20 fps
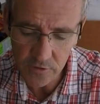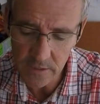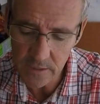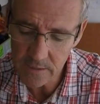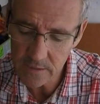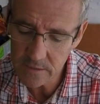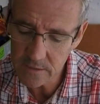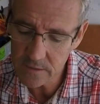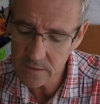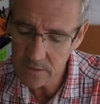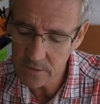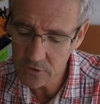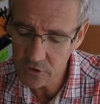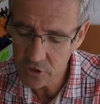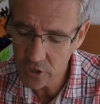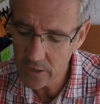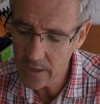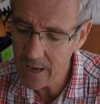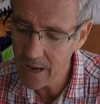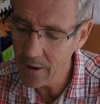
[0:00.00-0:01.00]
this and
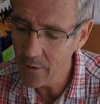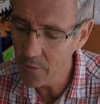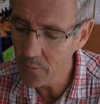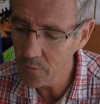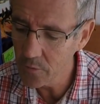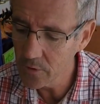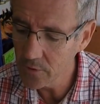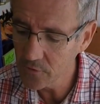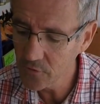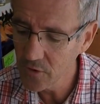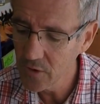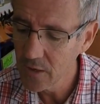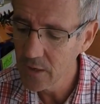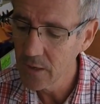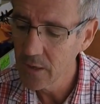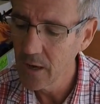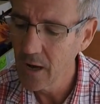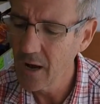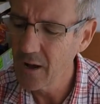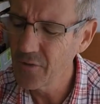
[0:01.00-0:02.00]
show you how it works.
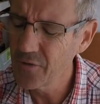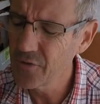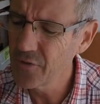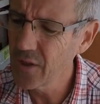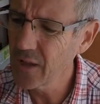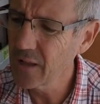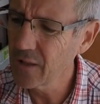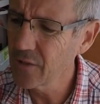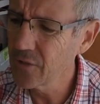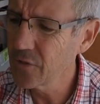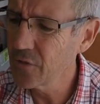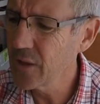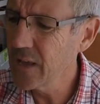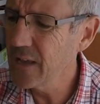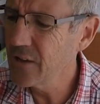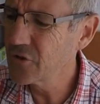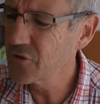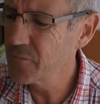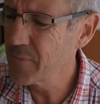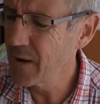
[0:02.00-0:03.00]
I think
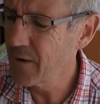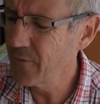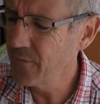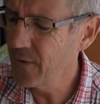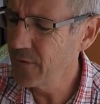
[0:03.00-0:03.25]
these are about